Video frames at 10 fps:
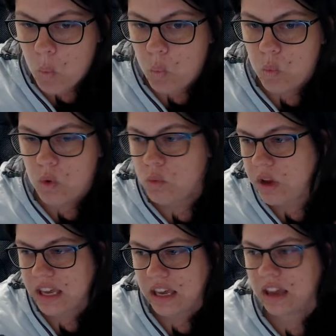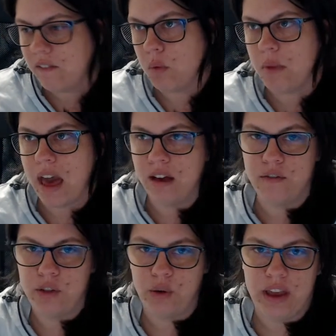We can give you a bag of
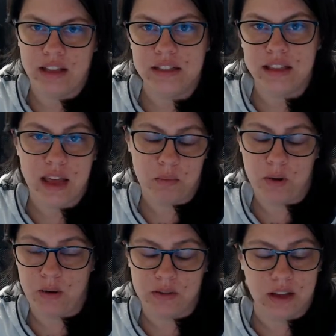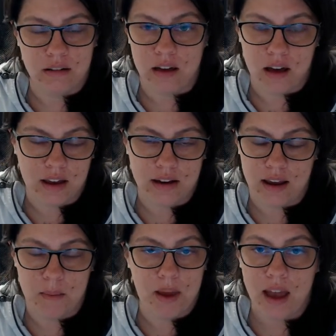fluids. At that point, I was on a clock at night.
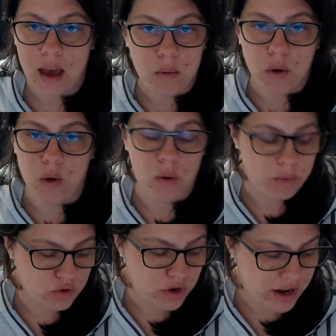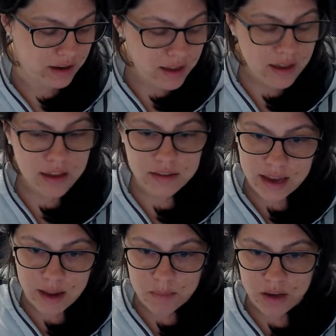I'm like, I will go home and drink a
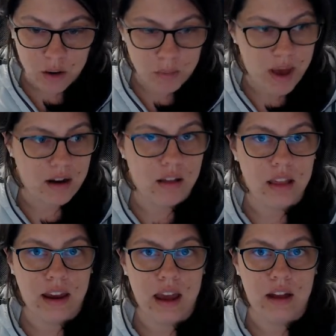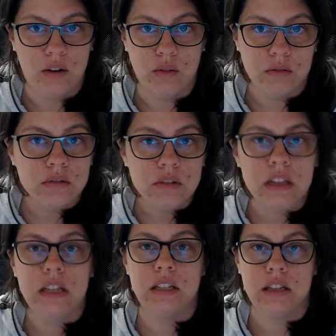damn liter of bottle. Like, I don't
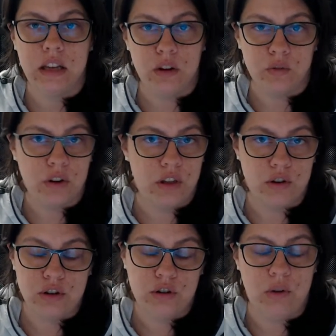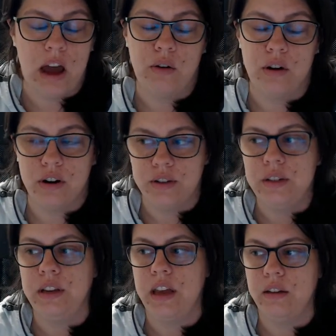need to sit here for another 2 hours
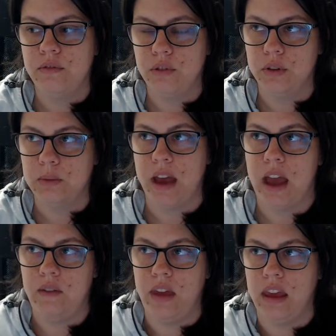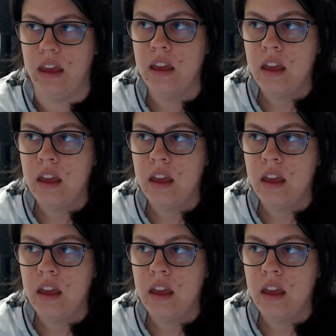and get fluids by IV.